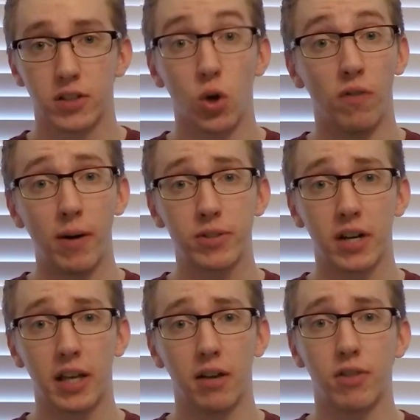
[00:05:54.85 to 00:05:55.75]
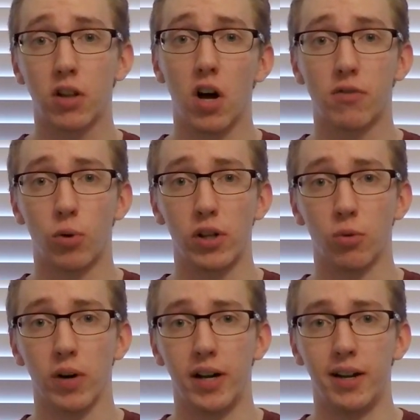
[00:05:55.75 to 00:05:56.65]
So if I was going to give the Glock
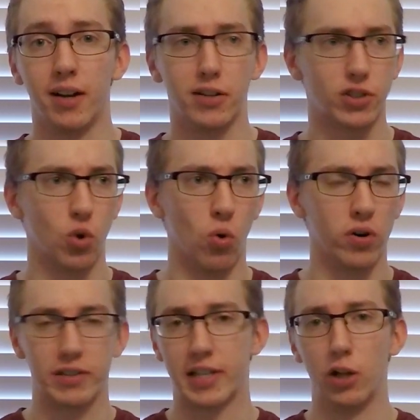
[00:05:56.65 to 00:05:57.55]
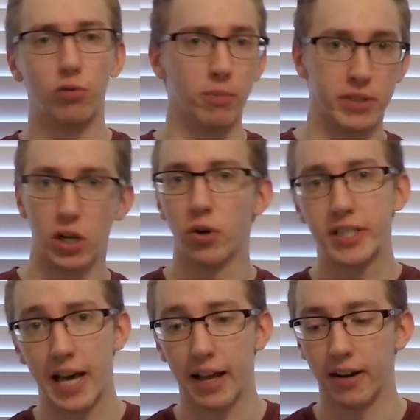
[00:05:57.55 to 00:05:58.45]
43 a score on a scale from 0 to
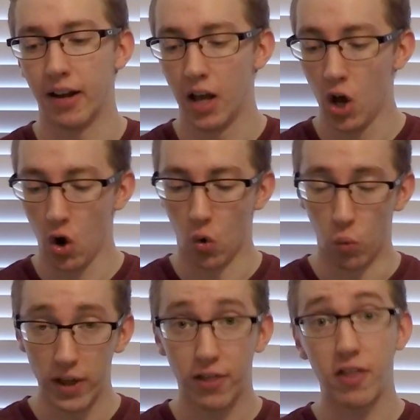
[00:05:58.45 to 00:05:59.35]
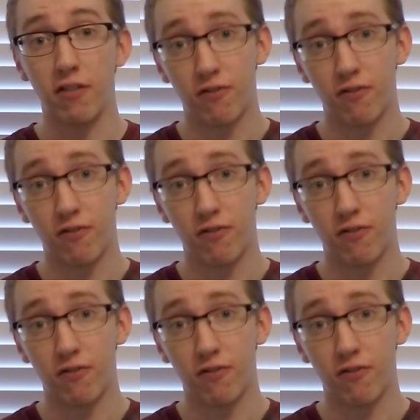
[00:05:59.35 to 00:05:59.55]
10, with the